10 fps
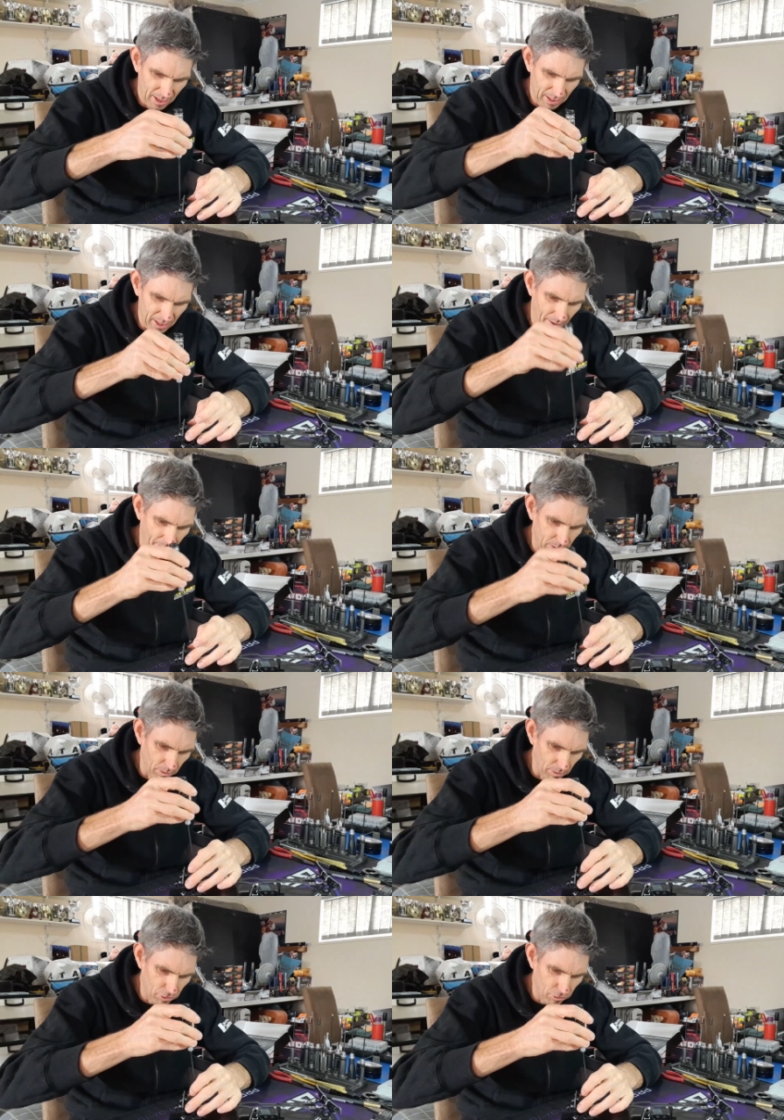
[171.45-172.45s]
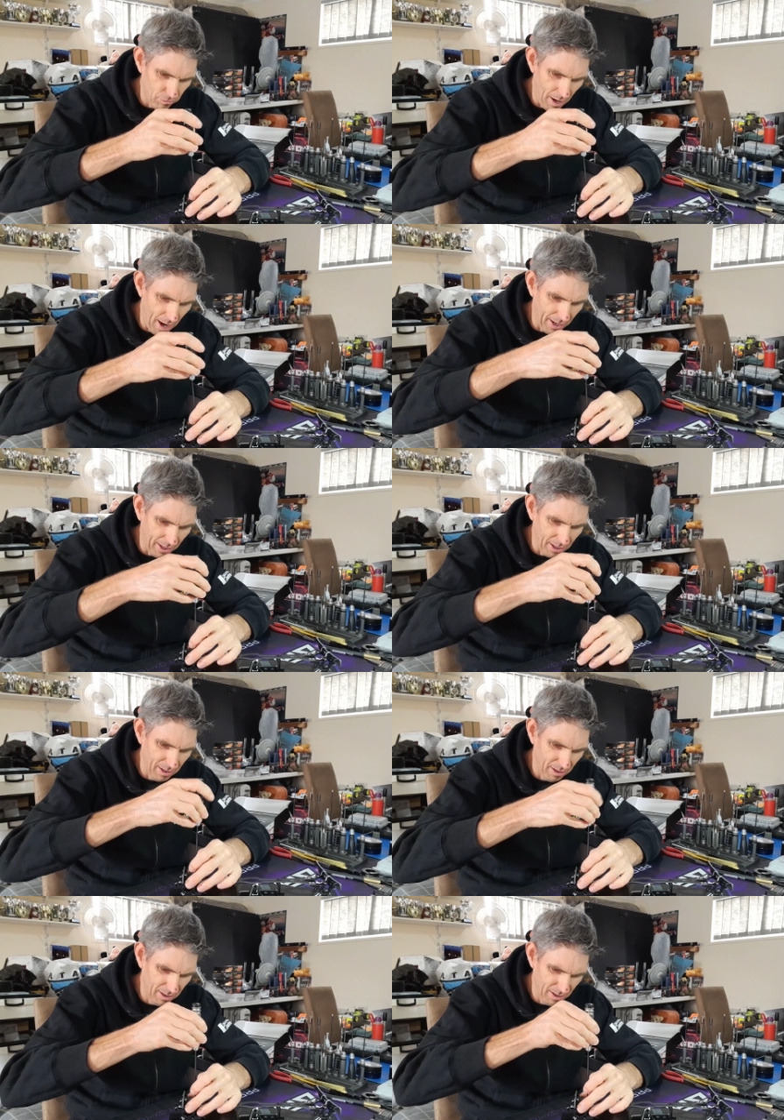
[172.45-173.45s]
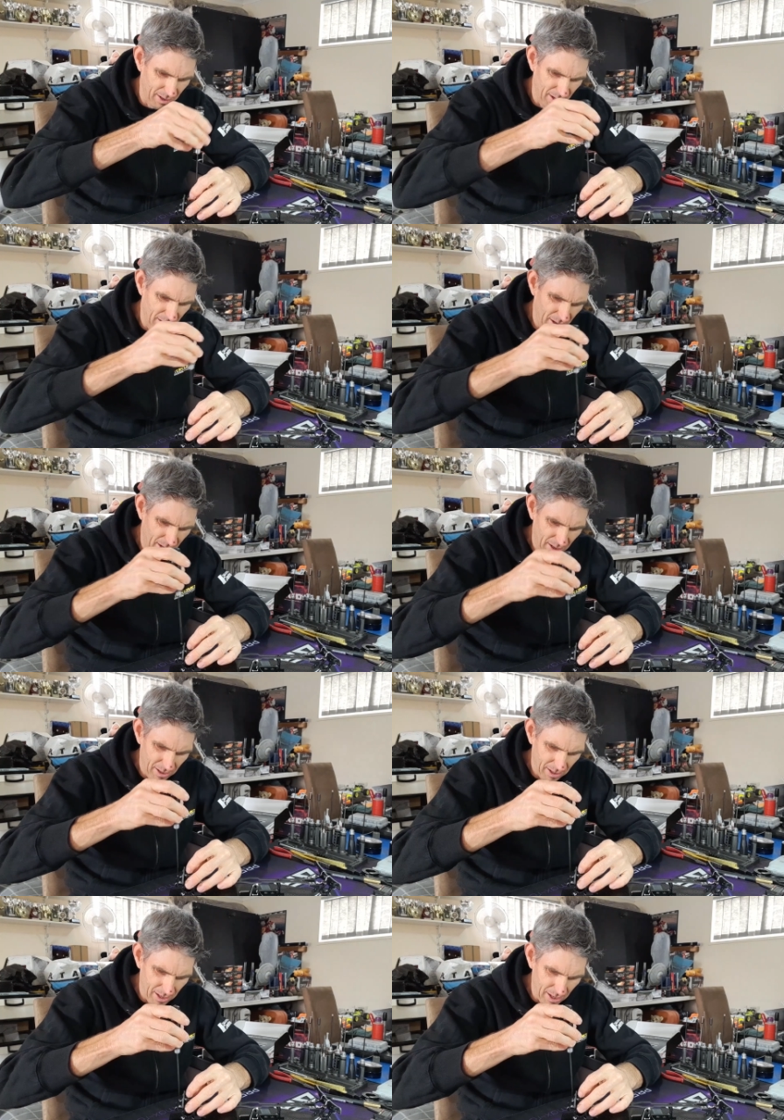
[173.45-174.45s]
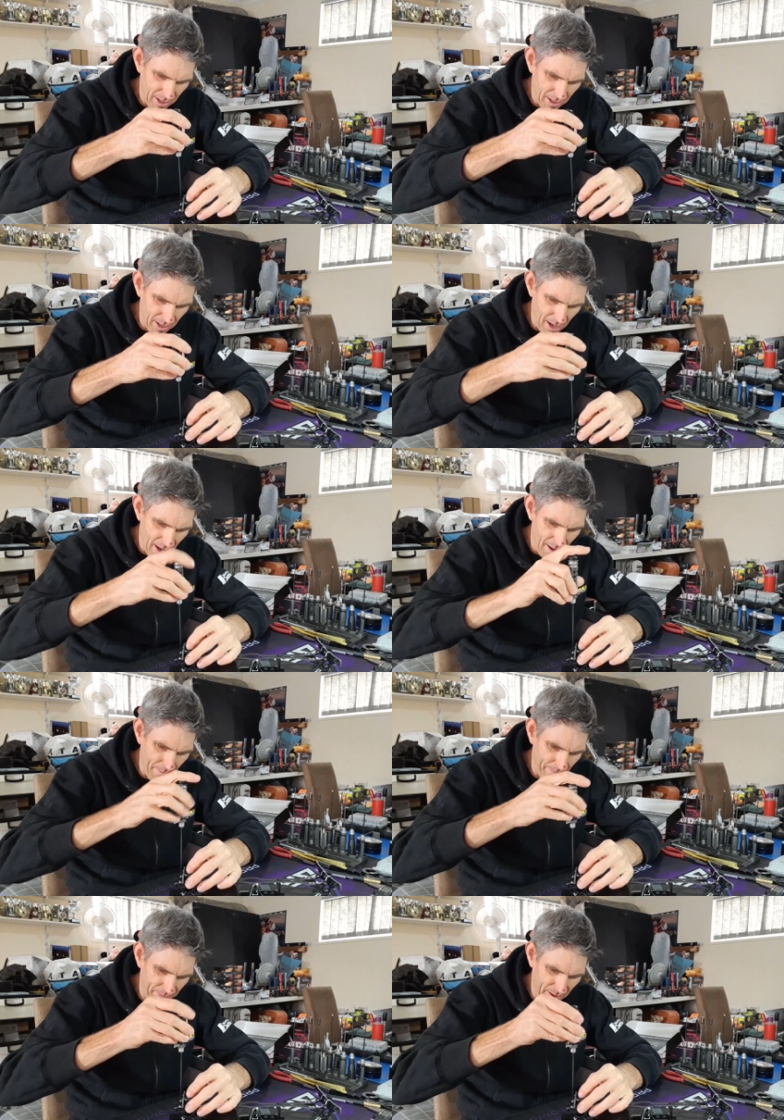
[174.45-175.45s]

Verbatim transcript: You know it's all straight and um,